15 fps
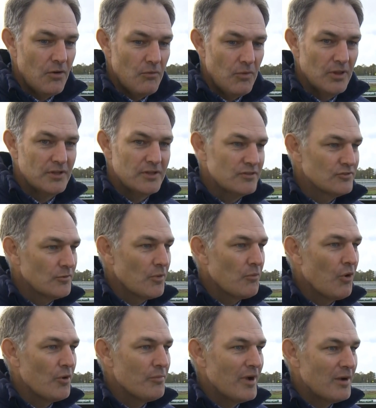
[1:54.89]
Well, it is. I'm a
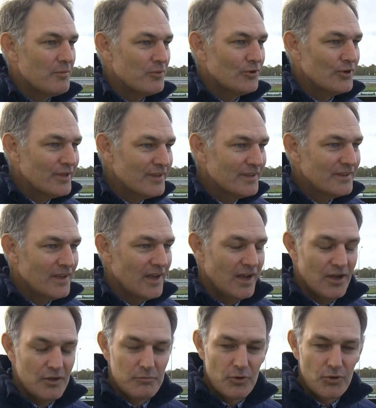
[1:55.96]
Waipā boy.
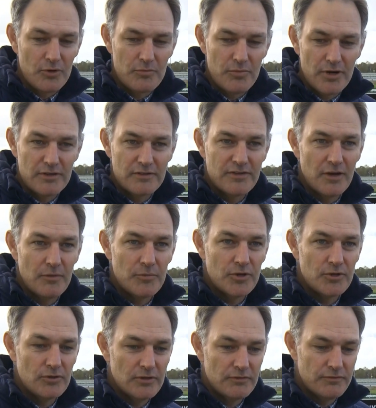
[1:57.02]
I was born and bred in
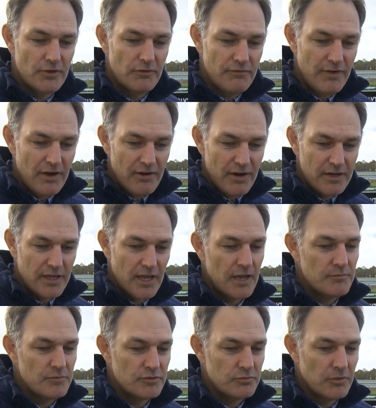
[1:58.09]
Talmudu, lived not far out of
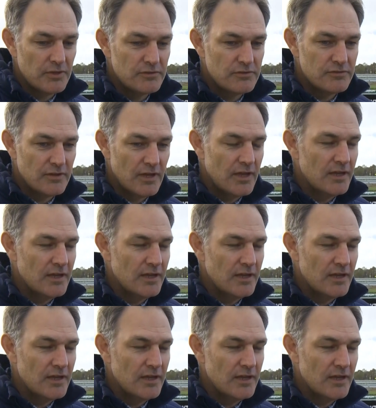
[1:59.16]
Cambridge once